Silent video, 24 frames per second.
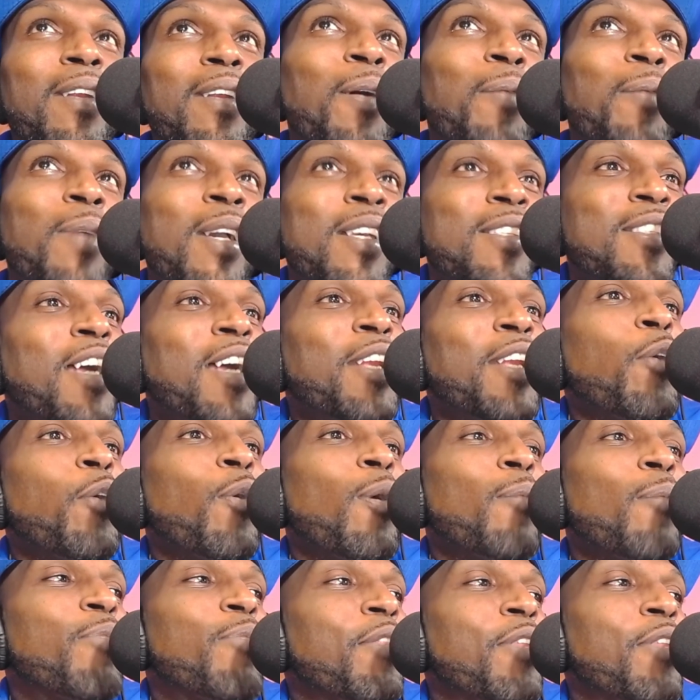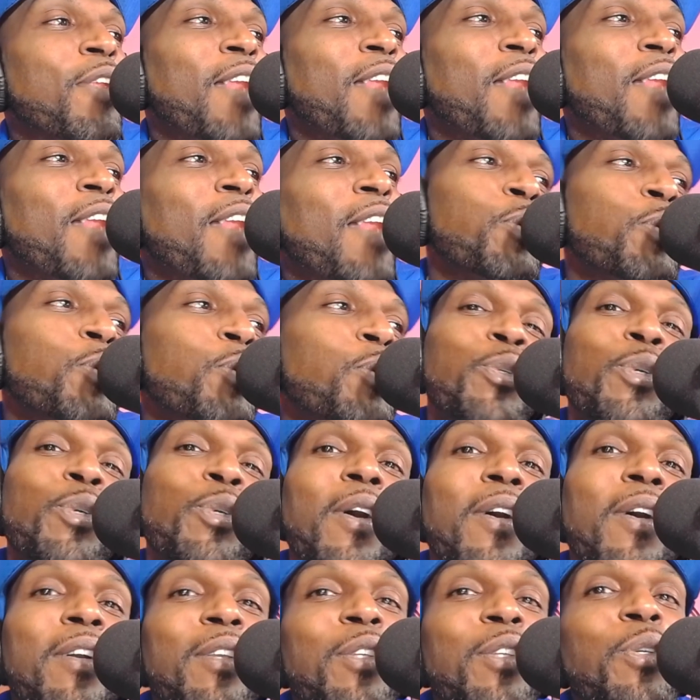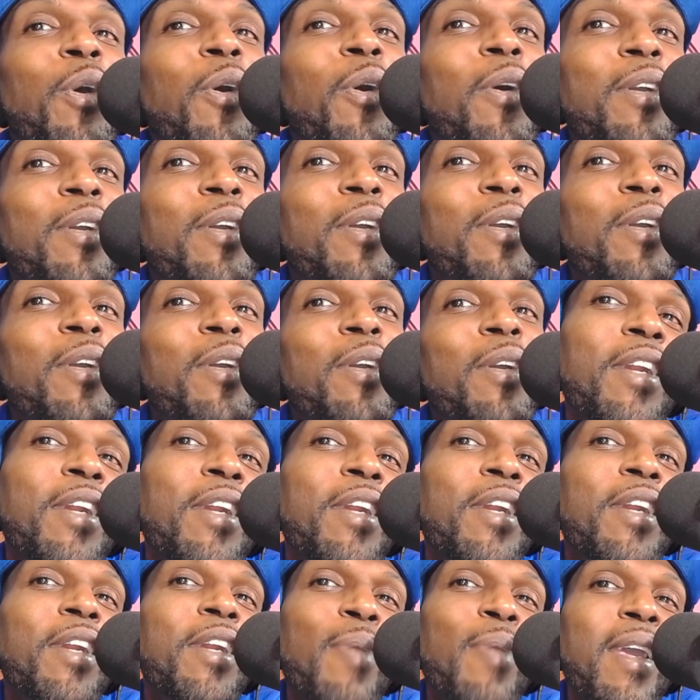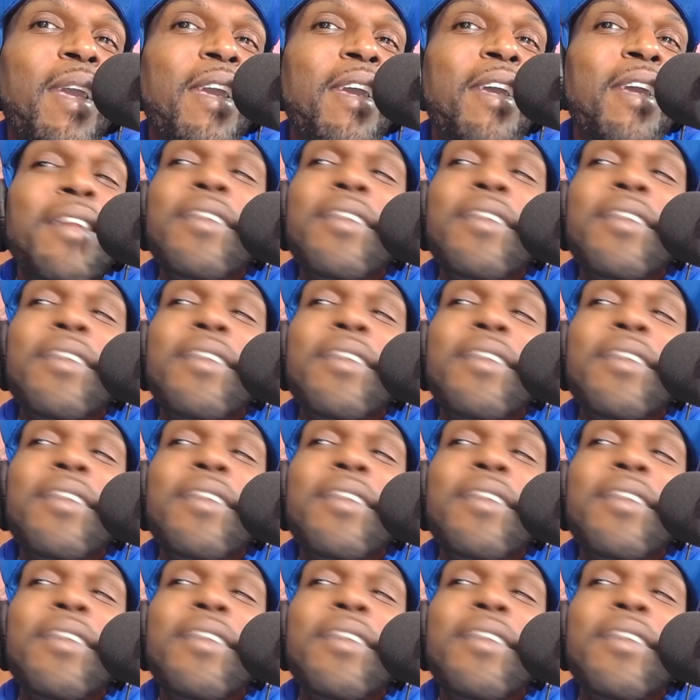Because I know a brother like you, you going to expand.